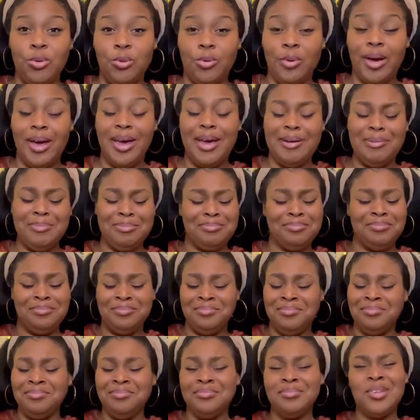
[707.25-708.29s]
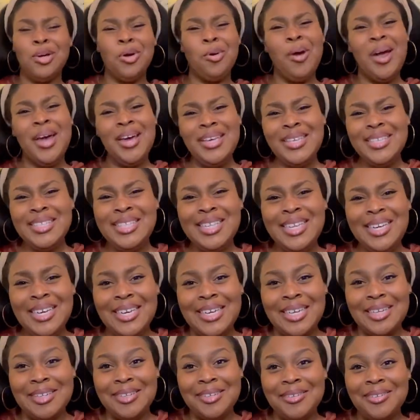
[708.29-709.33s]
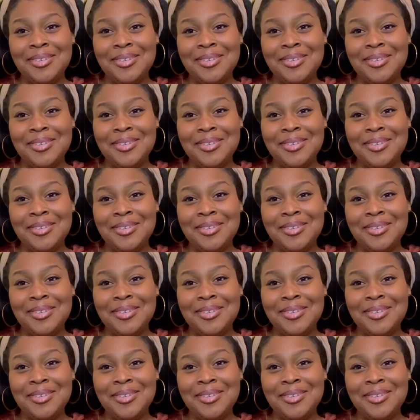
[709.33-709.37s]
right? Crazy.